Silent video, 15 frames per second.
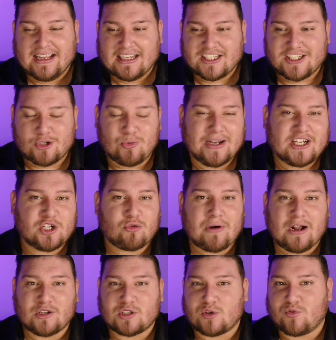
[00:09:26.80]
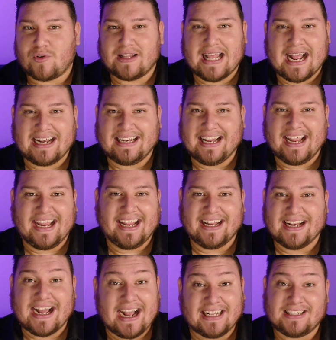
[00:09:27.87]
switched routes for that day.
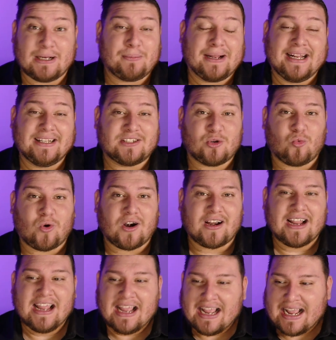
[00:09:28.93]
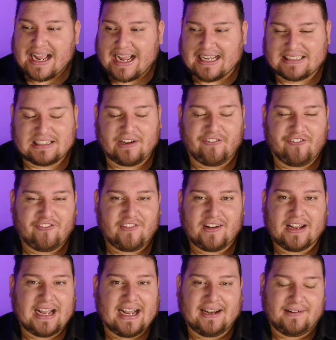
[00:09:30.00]
And I ended up getting to work as if
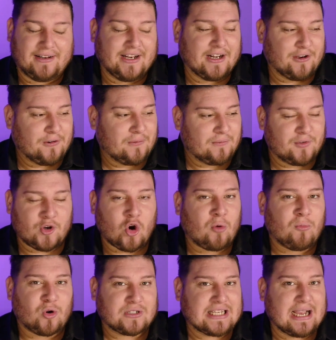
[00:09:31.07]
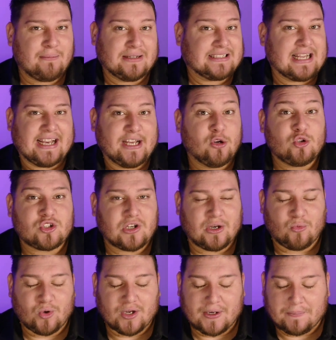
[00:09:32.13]
I, you know, normal time as I usually
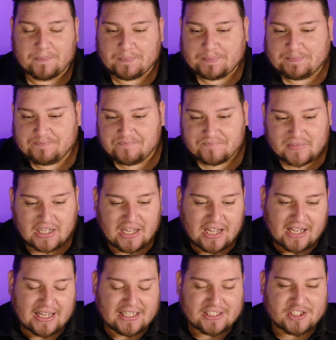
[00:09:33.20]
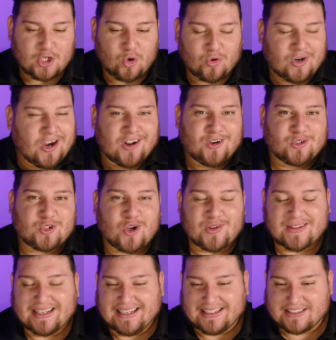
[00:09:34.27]
would. So God knows all
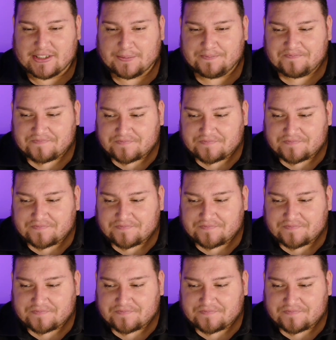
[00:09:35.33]
things.